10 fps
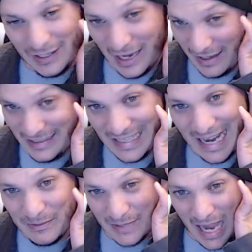lot of these
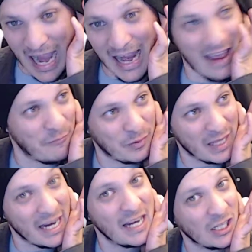games. I have
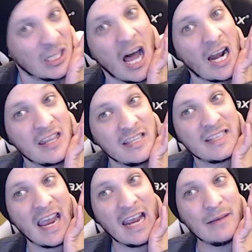played a lot of these
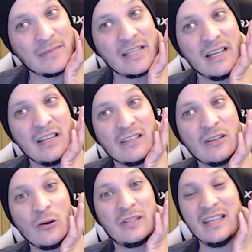games.
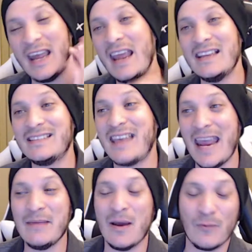So today's
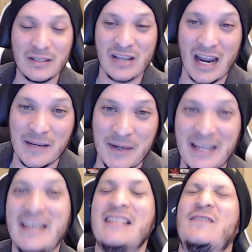game that we're talking about
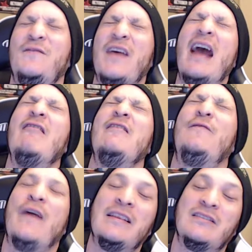is Fairy
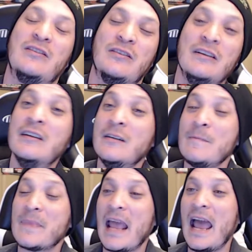Fencer.
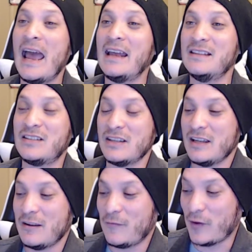And
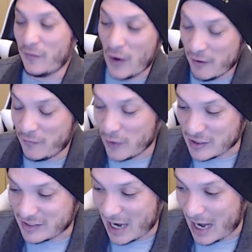for the very
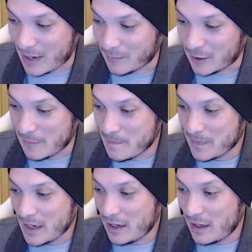first time
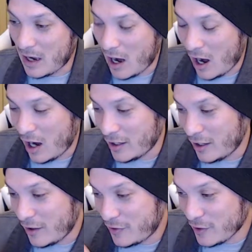
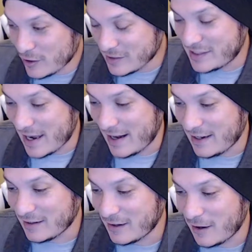on
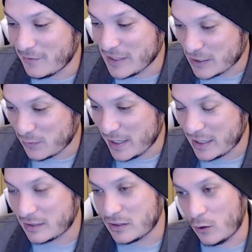Thursday of this
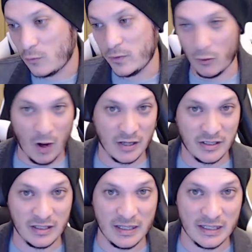week, so you're
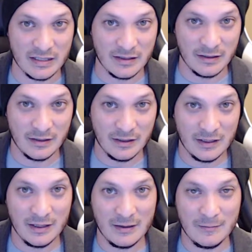watching this,
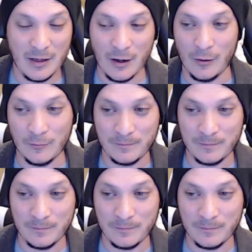you know,